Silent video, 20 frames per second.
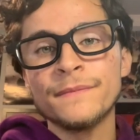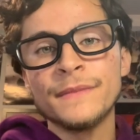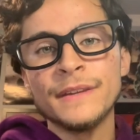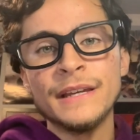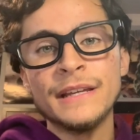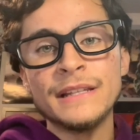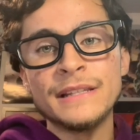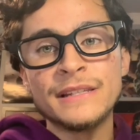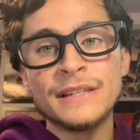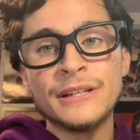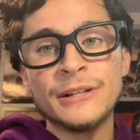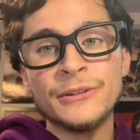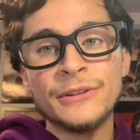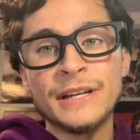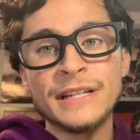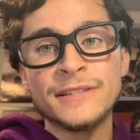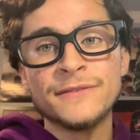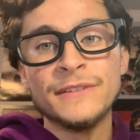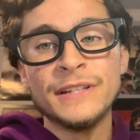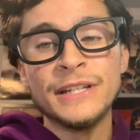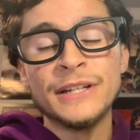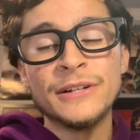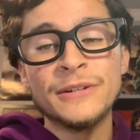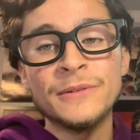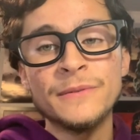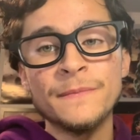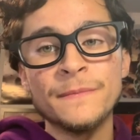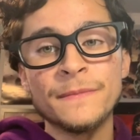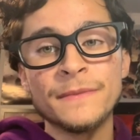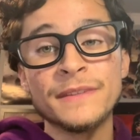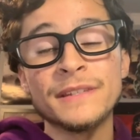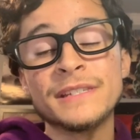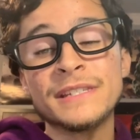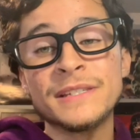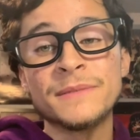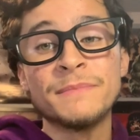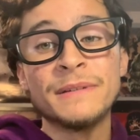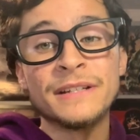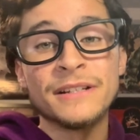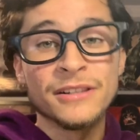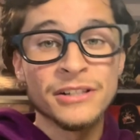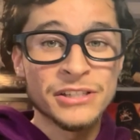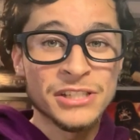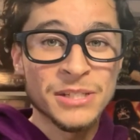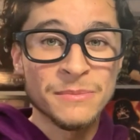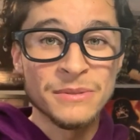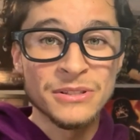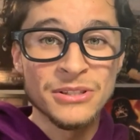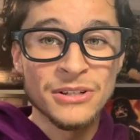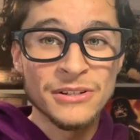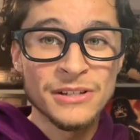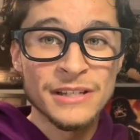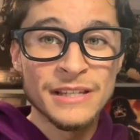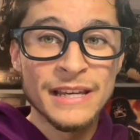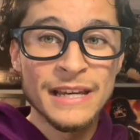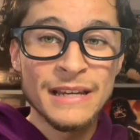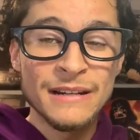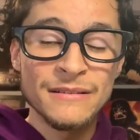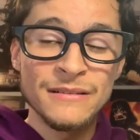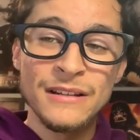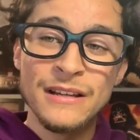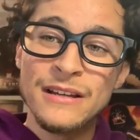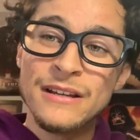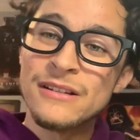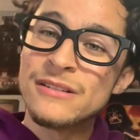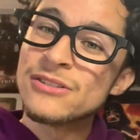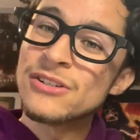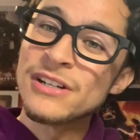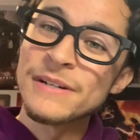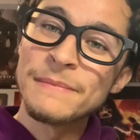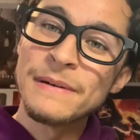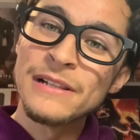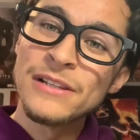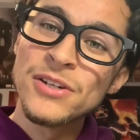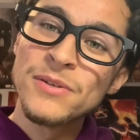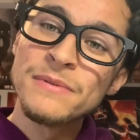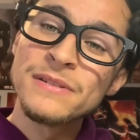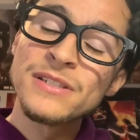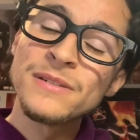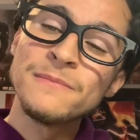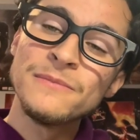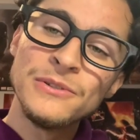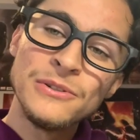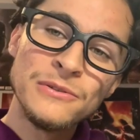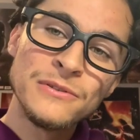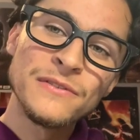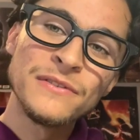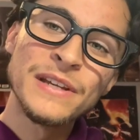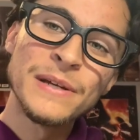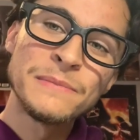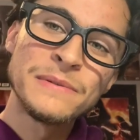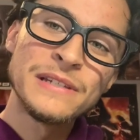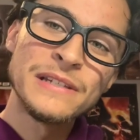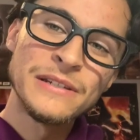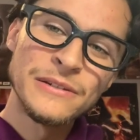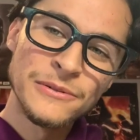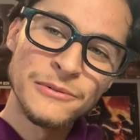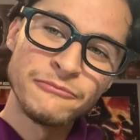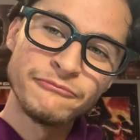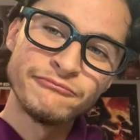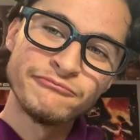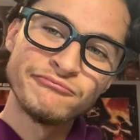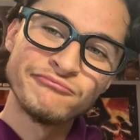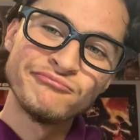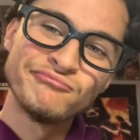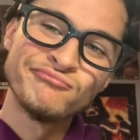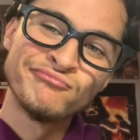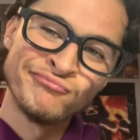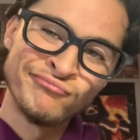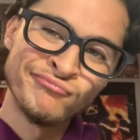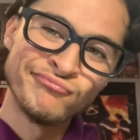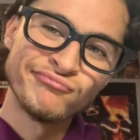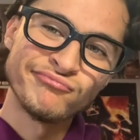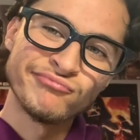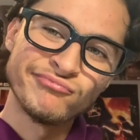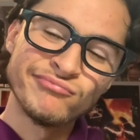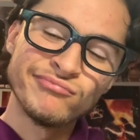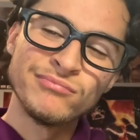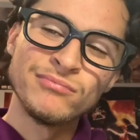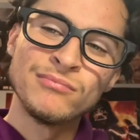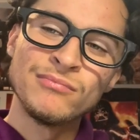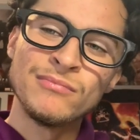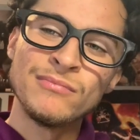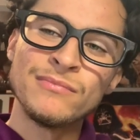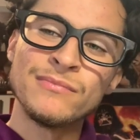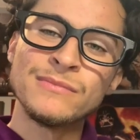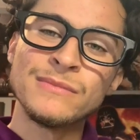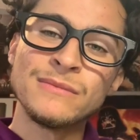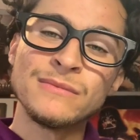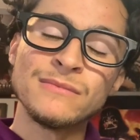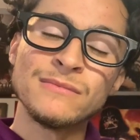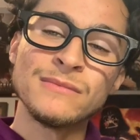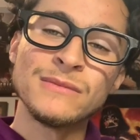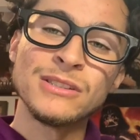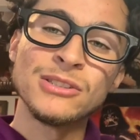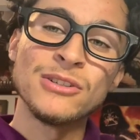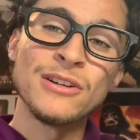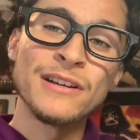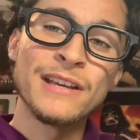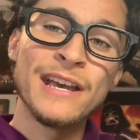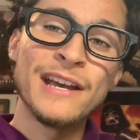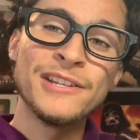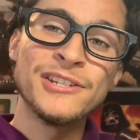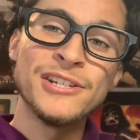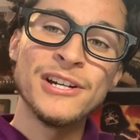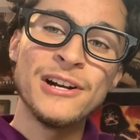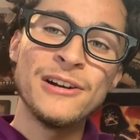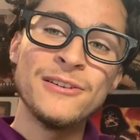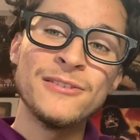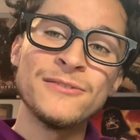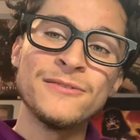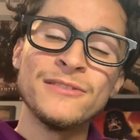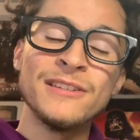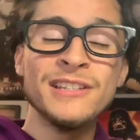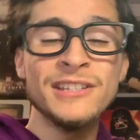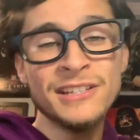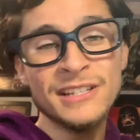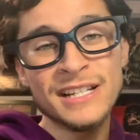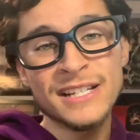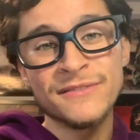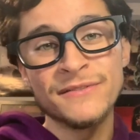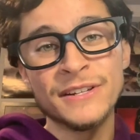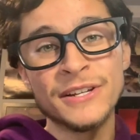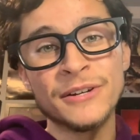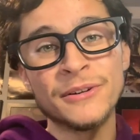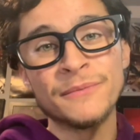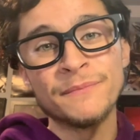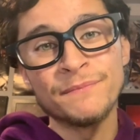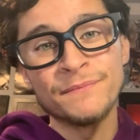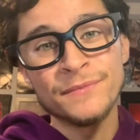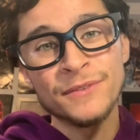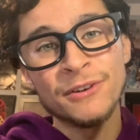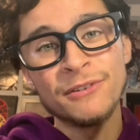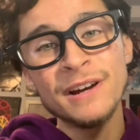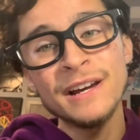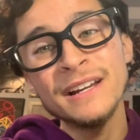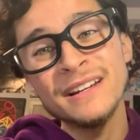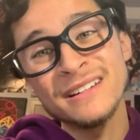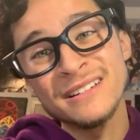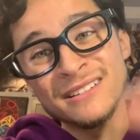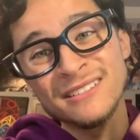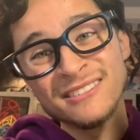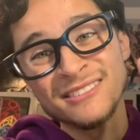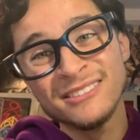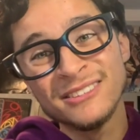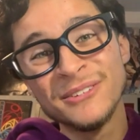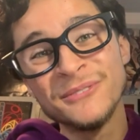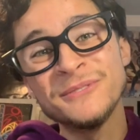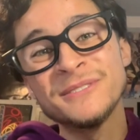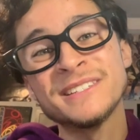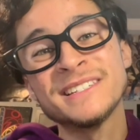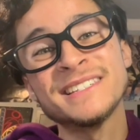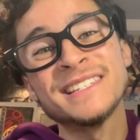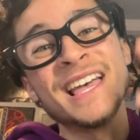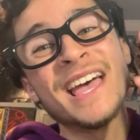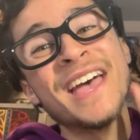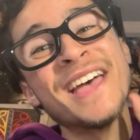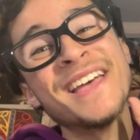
until next video, this has been Clutch Cinema Talk again, talking about a little bit some news on the MCU. So I'll catch y'all in the next video. Alright? Deuces.